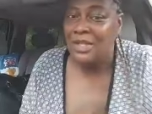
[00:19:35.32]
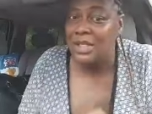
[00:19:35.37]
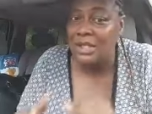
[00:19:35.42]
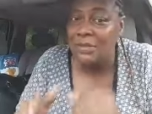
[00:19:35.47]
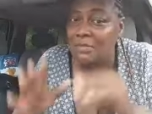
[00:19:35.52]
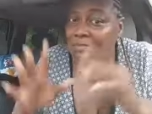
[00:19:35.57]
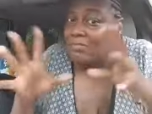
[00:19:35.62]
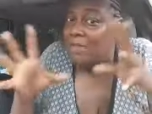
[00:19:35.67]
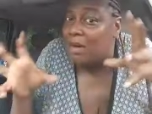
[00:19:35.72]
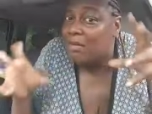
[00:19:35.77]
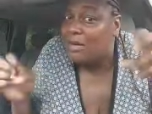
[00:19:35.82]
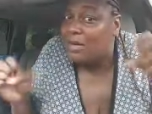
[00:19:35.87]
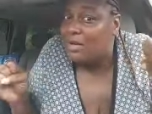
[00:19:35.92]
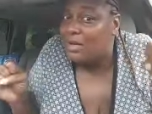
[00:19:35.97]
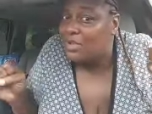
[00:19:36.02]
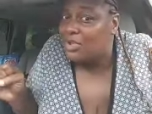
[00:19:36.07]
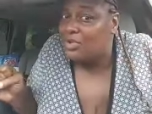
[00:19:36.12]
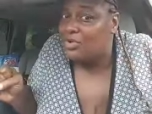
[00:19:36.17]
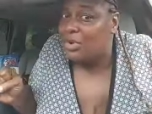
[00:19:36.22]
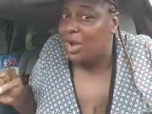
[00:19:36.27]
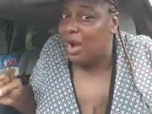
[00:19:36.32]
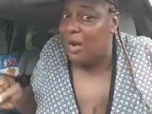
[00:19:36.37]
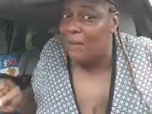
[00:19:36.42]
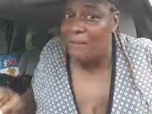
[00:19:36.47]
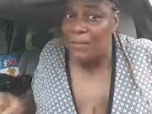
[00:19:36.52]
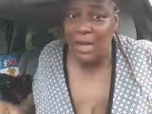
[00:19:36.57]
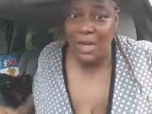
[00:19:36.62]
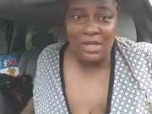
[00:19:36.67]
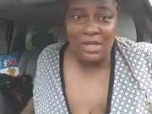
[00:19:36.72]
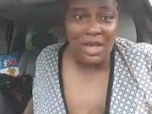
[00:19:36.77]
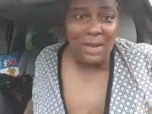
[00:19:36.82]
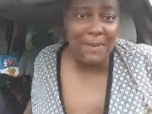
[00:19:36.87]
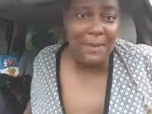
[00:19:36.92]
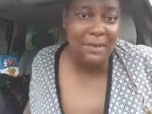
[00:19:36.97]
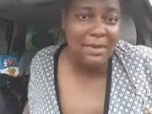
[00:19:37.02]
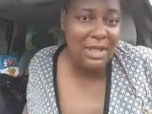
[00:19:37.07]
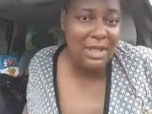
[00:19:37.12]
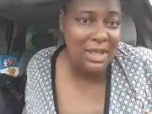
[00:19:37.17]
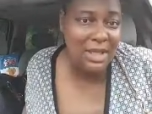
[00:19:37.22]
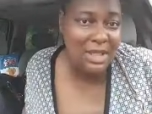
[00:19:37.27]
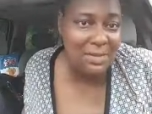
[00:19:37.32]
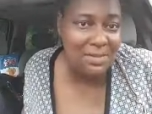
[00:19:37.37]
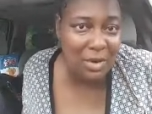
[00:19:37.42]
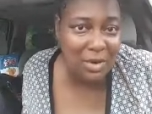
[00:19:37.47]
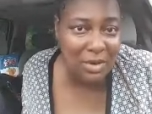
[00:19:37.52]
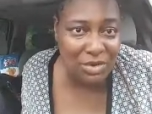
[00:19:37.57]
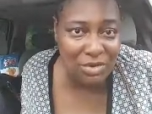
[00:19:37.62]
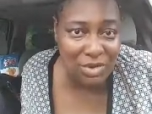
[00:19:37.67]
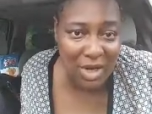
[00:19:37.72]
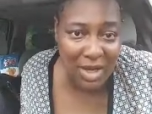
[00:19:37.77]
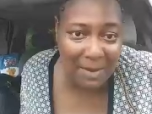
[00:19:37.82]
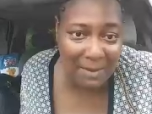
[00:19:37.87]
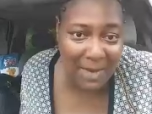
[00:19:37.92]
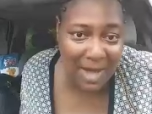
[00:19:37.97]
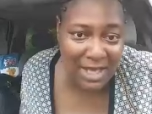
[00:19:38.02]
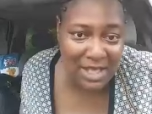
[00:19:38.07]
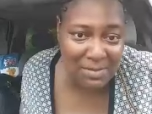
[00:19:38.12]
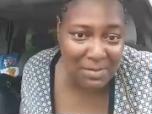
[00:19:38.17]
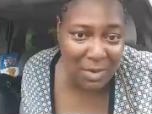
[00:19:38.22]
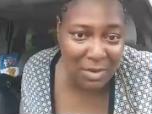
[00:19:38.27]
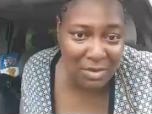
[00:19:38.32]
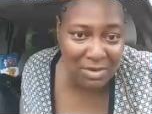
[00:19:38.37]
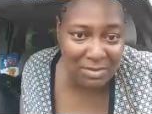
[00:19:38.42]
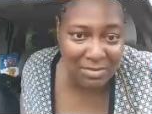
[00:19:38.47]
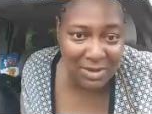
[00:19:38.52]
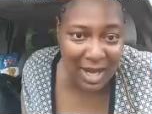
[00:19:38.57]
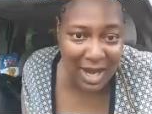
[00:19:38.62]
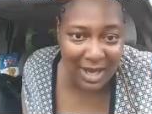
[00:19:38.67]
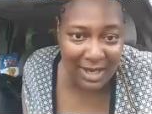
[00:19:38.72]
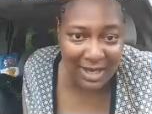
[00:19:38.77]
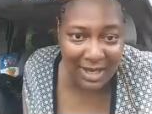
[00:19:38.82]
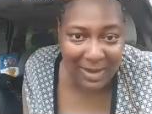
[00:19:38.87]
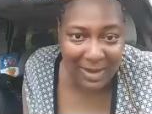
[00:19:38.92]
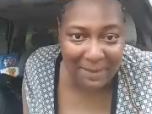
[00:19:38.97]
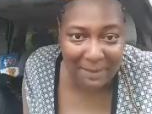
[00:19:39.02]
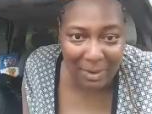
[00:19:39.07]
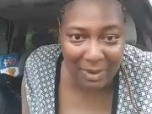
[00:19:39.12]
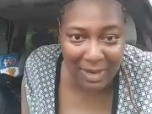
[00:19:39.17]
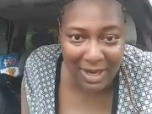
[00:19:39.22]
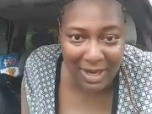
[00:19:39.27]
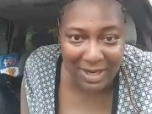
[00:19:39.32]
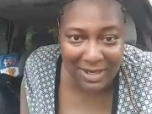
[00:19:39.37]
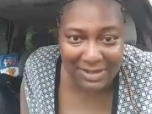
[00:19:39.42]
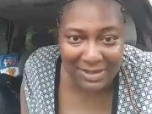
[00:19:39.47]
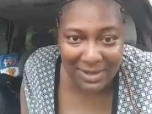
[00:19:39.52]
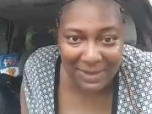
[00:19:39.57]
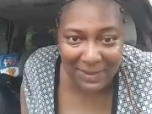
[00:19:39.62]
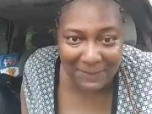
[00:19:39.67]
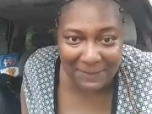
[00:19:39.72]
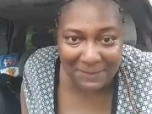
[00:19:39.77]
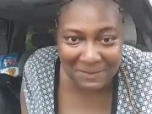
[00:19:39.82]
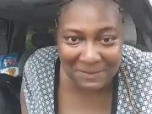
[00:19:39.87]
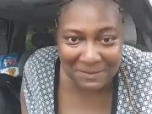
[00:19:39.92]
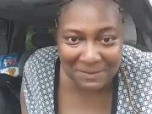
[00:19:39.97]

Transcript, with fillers: Smoking the straw. Some people need to smoke a straw. They might smoke some goddamn brains up.